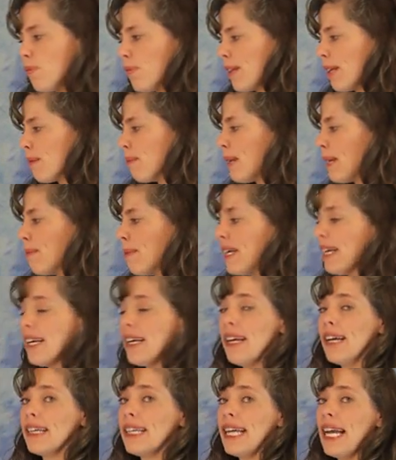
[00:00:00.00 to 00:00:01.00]
there may be
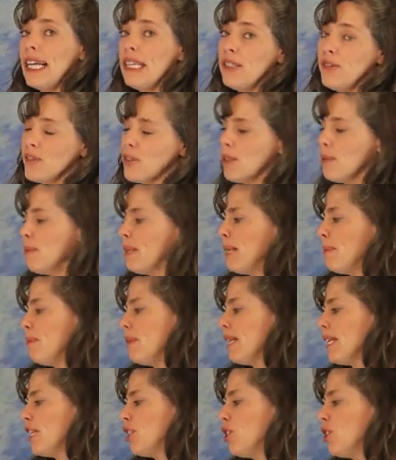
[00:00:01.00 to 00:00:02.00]
a case for a
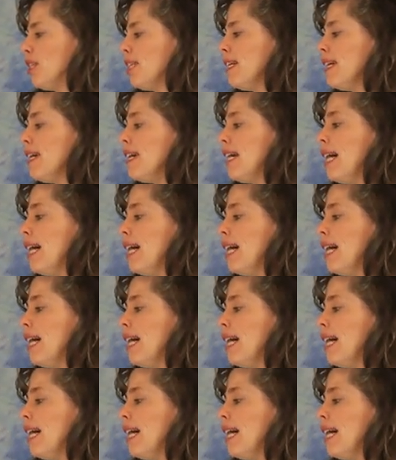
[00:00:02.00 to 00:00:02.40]
manipulation.